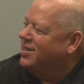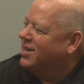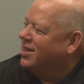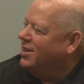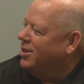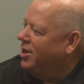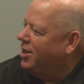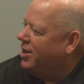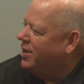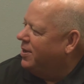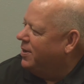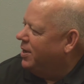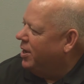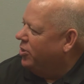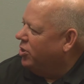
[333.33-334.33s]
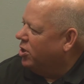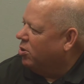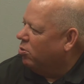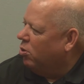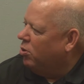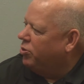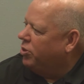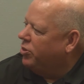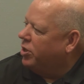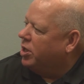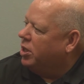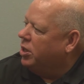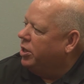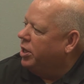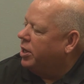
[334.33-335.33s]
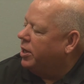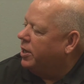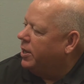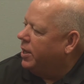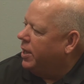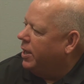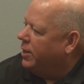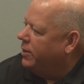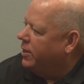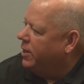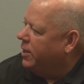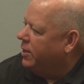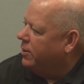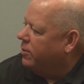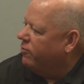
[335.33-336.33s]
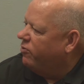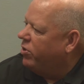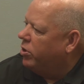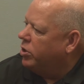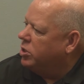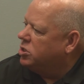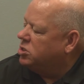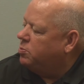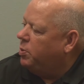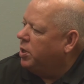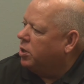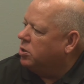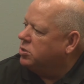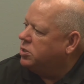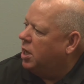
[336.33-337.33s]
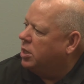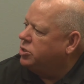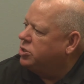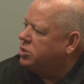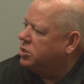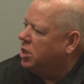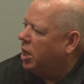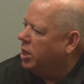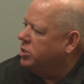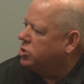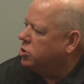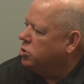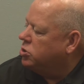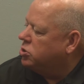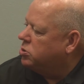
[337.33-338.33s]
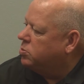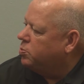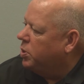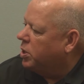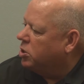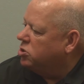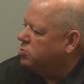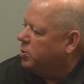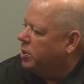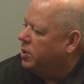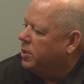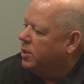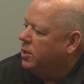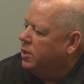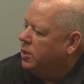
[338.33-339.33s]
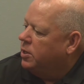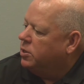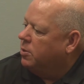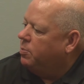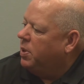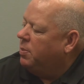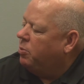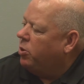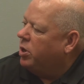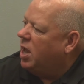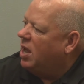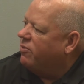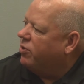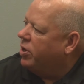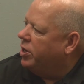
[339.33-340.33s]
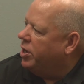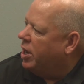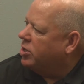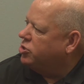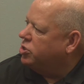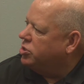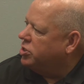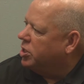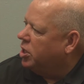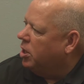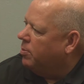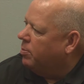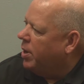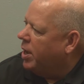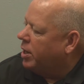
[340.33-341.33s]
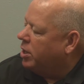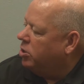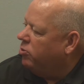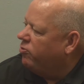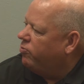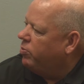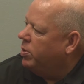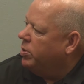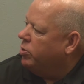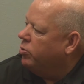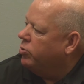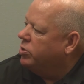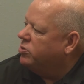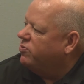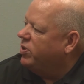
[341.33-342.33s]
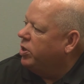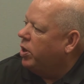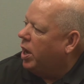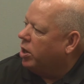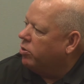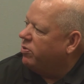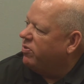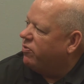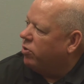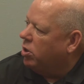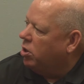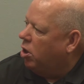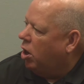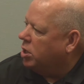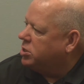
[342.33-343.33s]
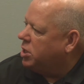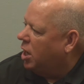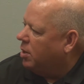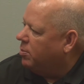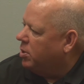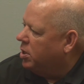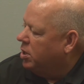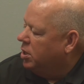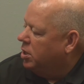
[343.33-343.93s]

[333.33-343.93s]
clinic and the growth of the clinic and the various speakers, not just the high school speakers, but the people that have connections that come back. You've been doing this videography for a long time.